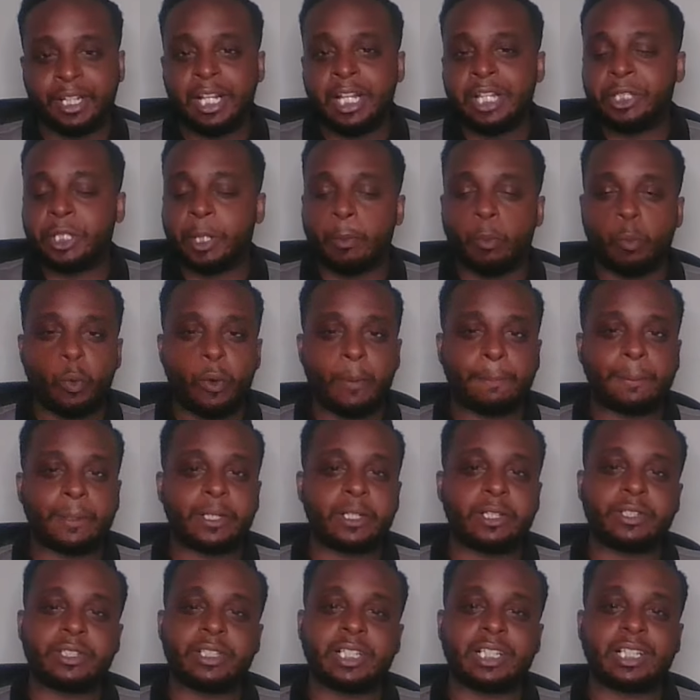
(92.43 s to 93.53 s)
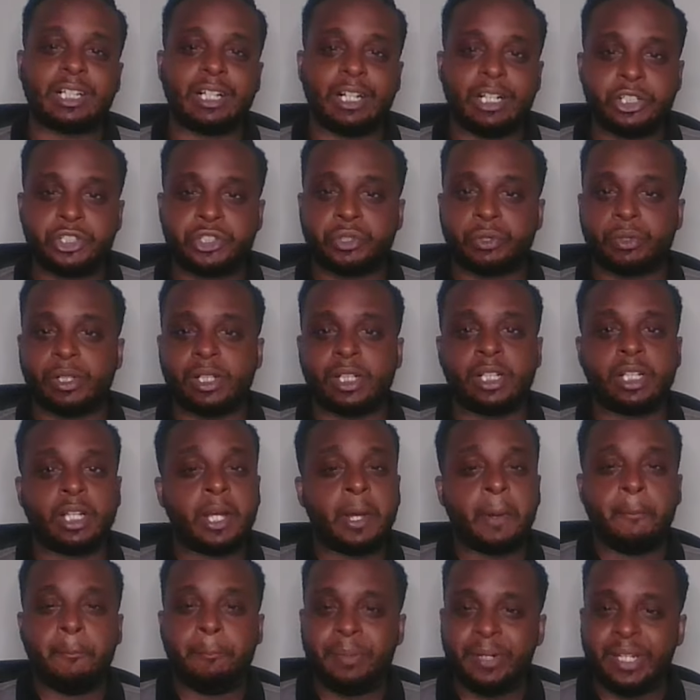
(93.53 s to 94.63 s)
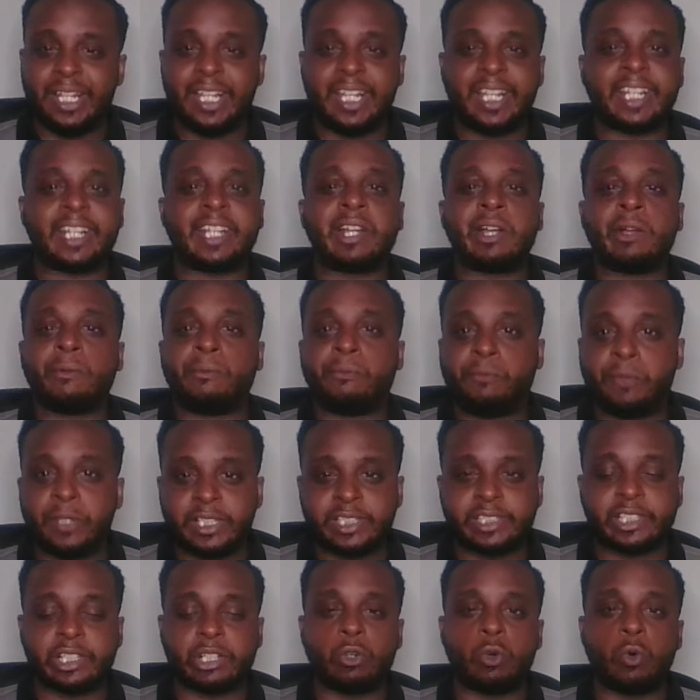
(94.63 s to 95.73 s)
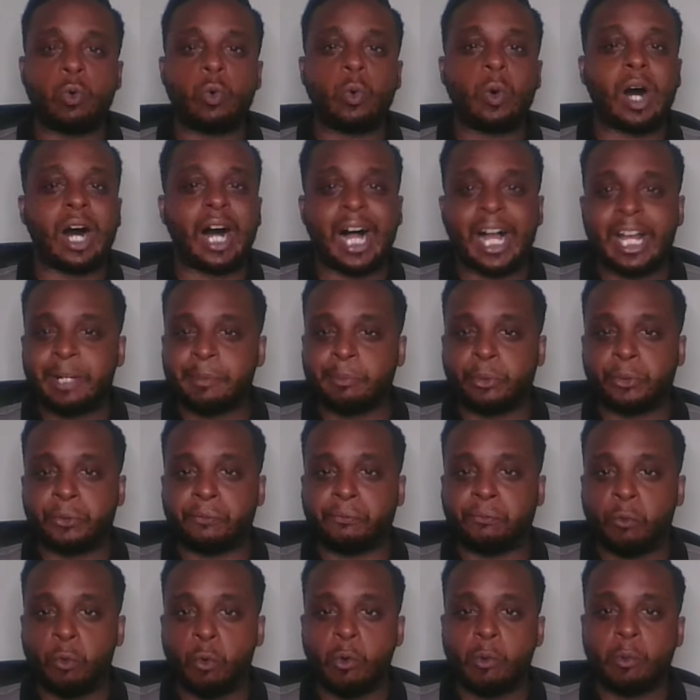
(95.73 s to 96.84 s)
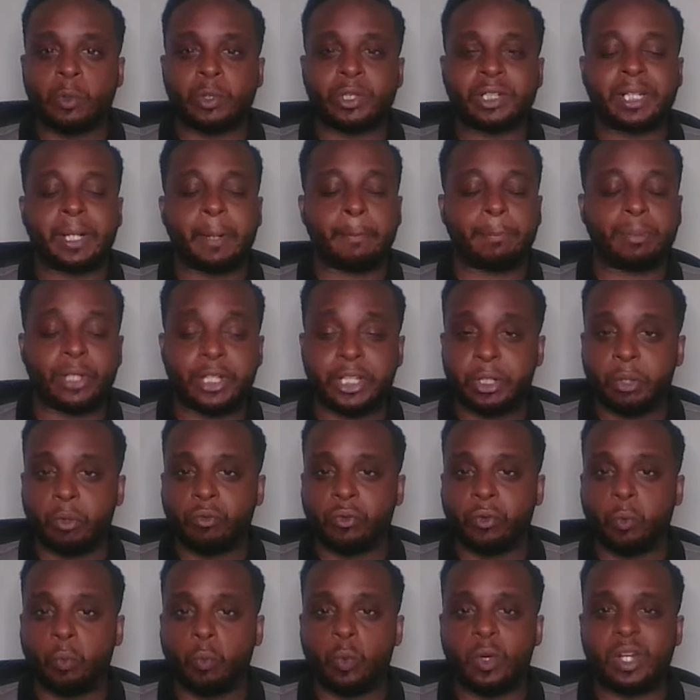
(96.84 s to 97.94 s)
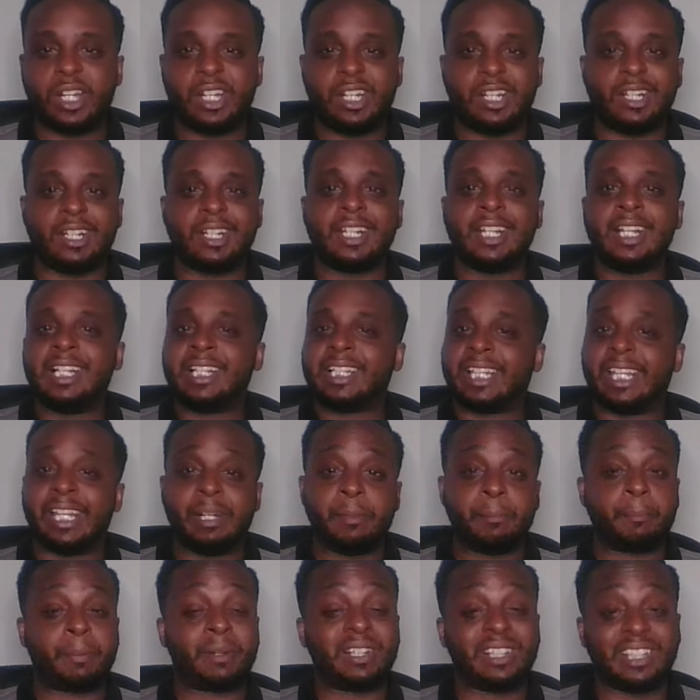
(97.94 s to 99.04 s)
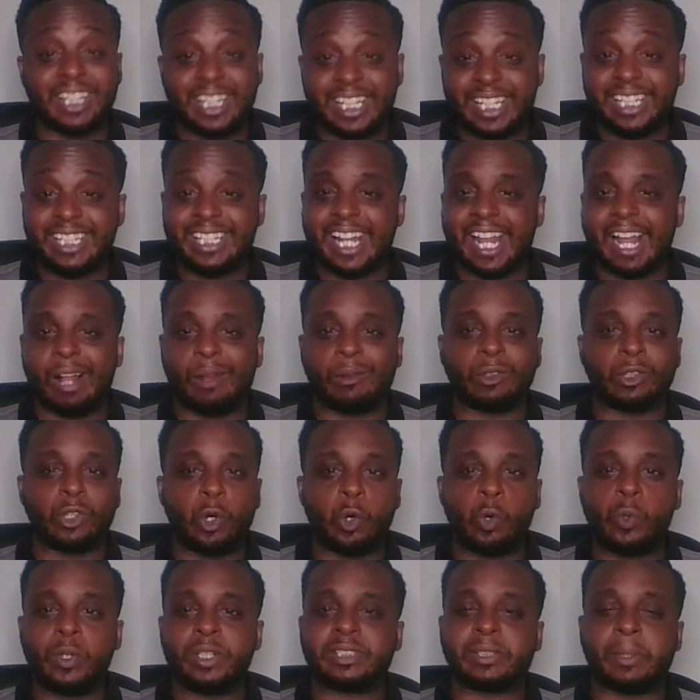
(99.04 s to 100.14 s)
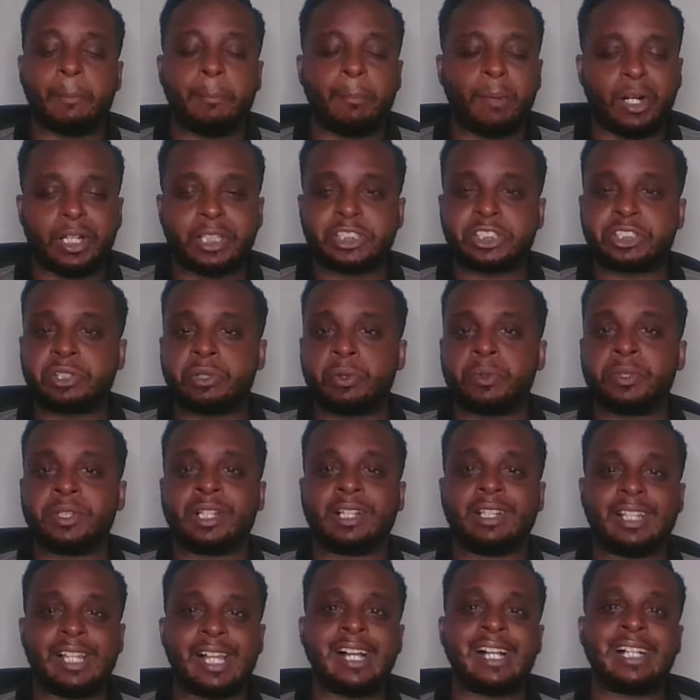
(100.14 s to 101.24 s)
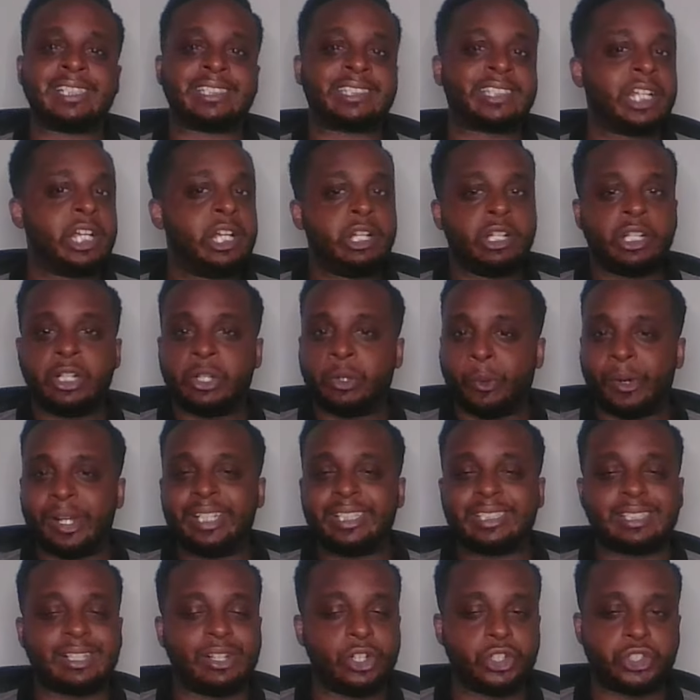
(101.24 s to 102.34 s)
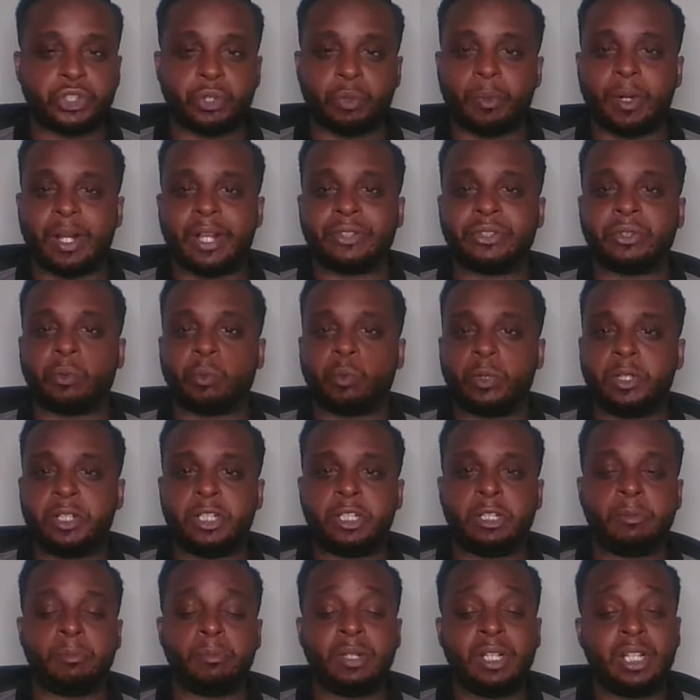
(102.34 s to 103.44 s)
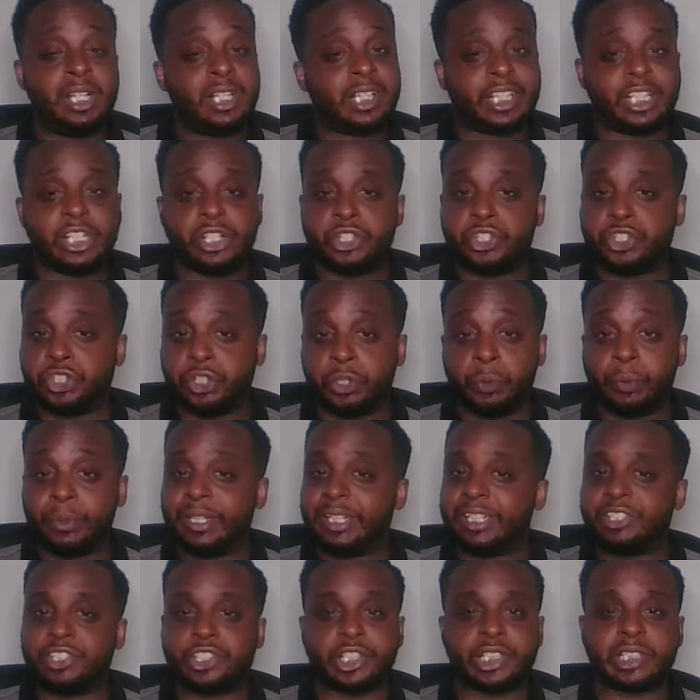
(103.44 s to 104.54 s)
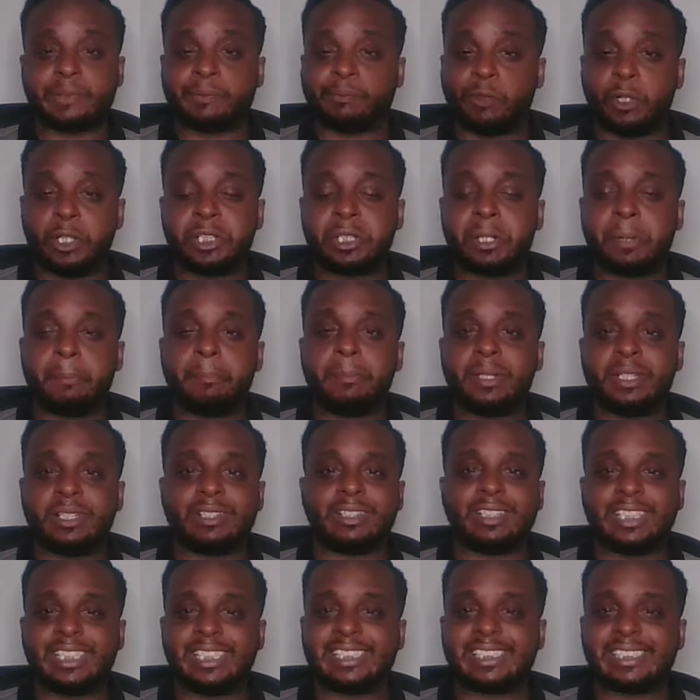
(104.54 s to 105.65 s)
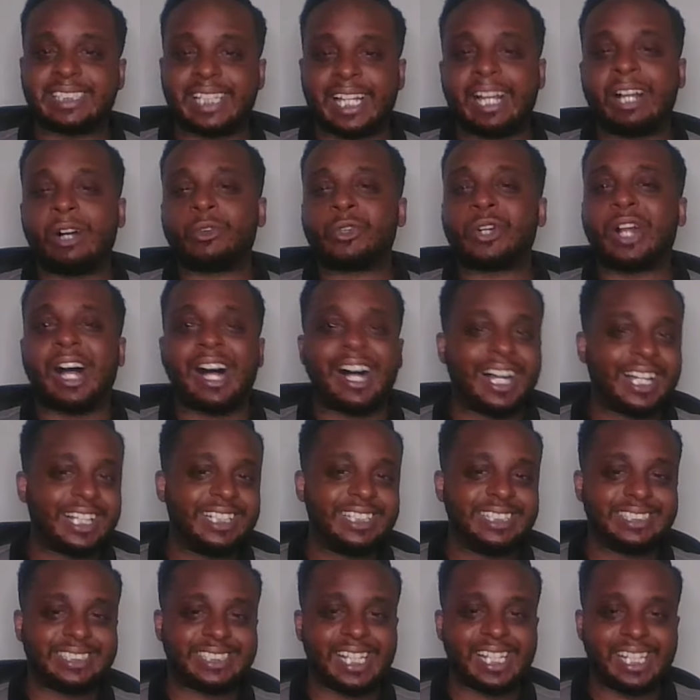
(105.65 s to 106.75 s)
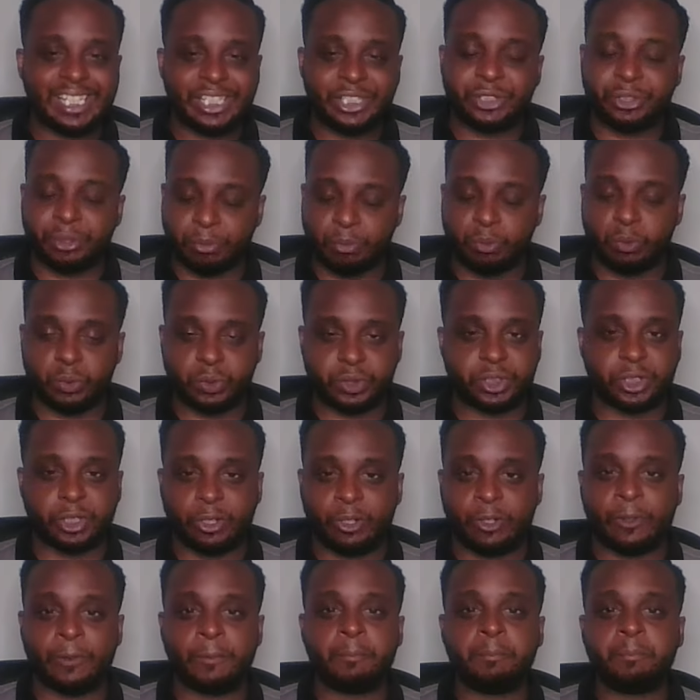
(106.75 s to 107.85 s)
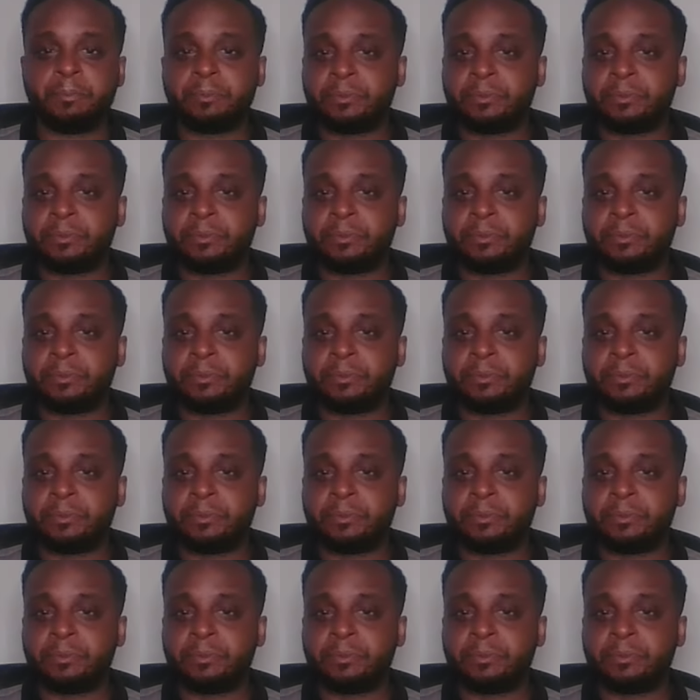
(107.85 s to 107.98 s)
Number one player in the country, big, physical, hybrid forward, can play on the wing, can play down low, is a monster on the glass, great touch around the rim, can shoot it, just fundamentally sound, high intangibles, y'all.